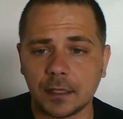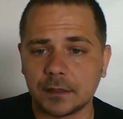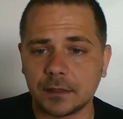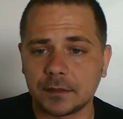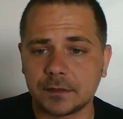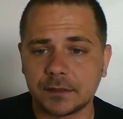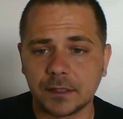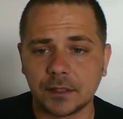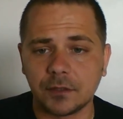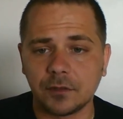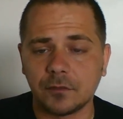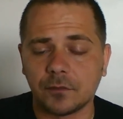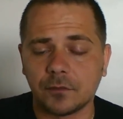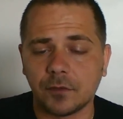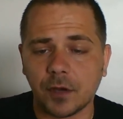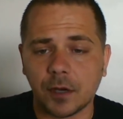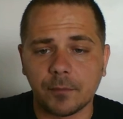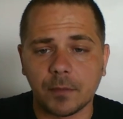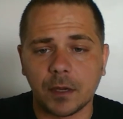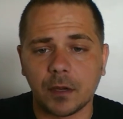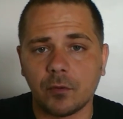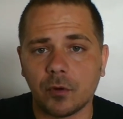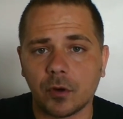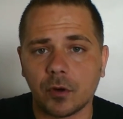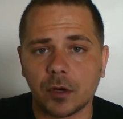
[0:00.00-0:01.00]
I see you've read
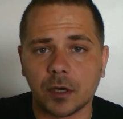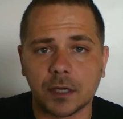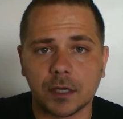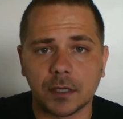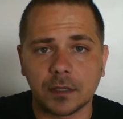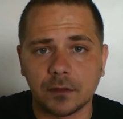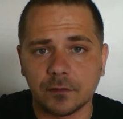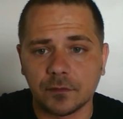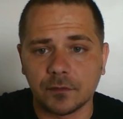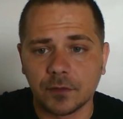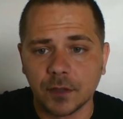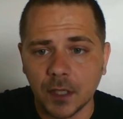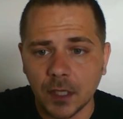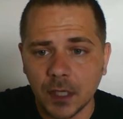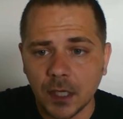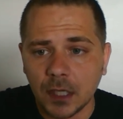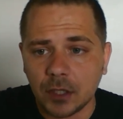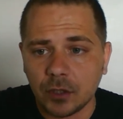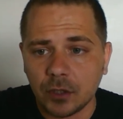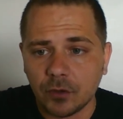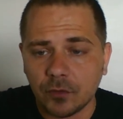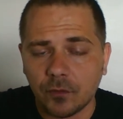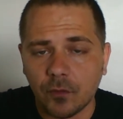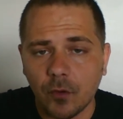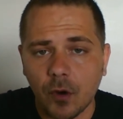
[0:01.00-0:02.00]
my work and you've
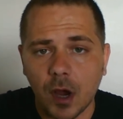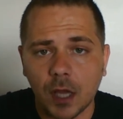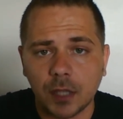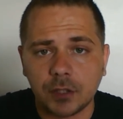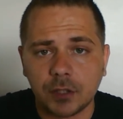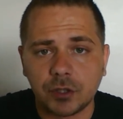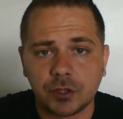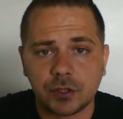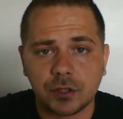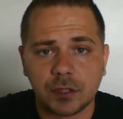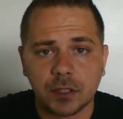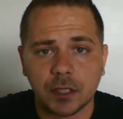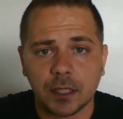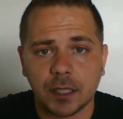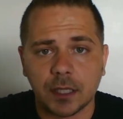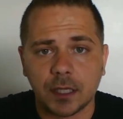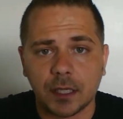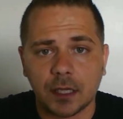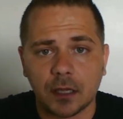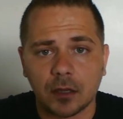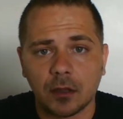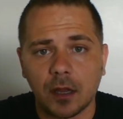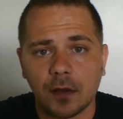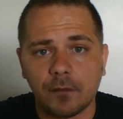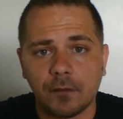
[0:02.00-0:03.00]
you've watched like
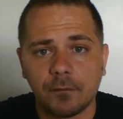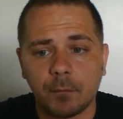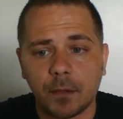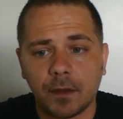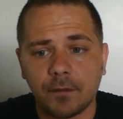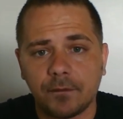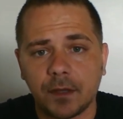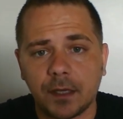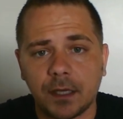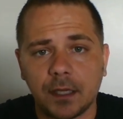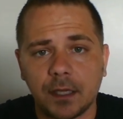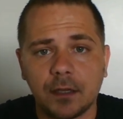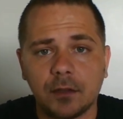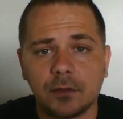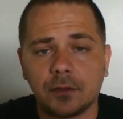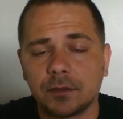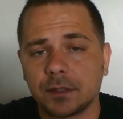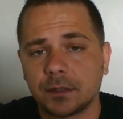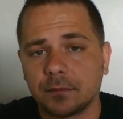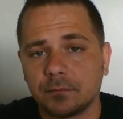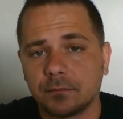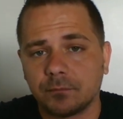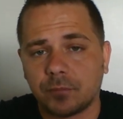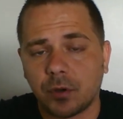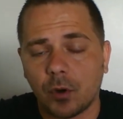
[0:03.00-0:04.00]
a lot of my videos
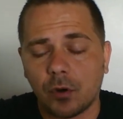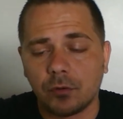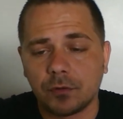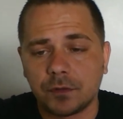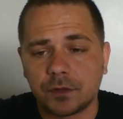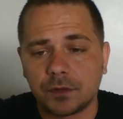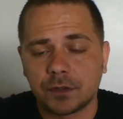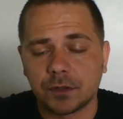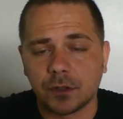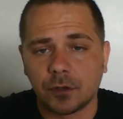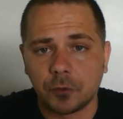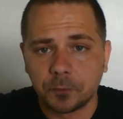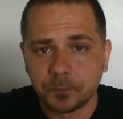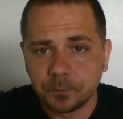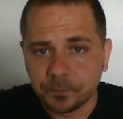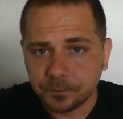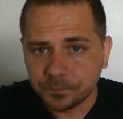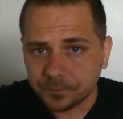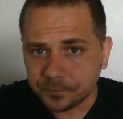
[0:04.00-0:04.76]
and posts so